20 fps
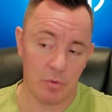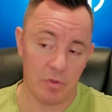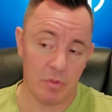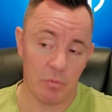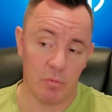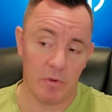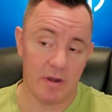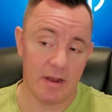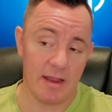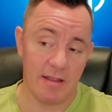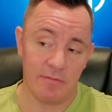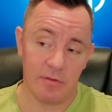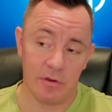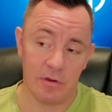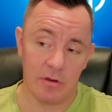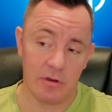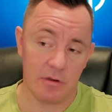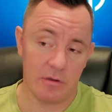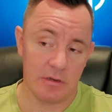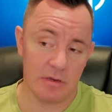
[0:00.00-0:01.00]
With what I've
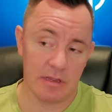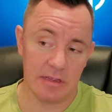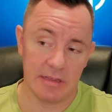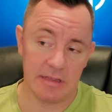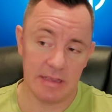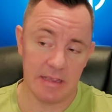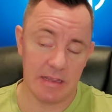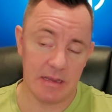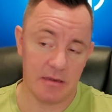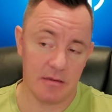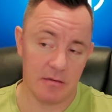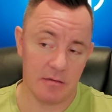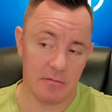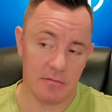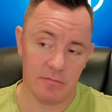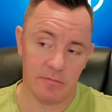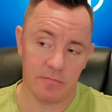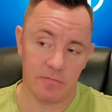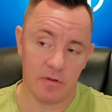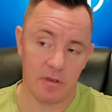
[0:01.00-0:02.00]
heard, again,
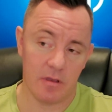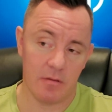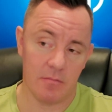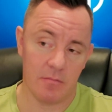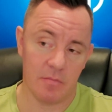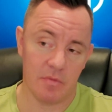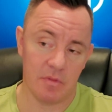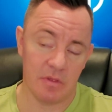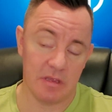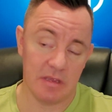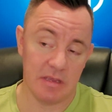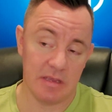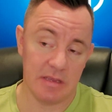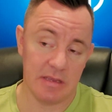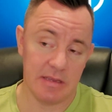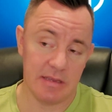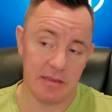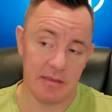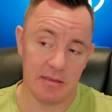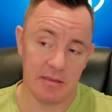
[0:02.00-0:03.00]
from
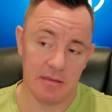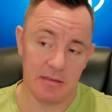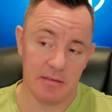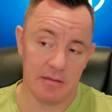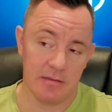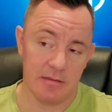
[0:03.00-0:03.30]
the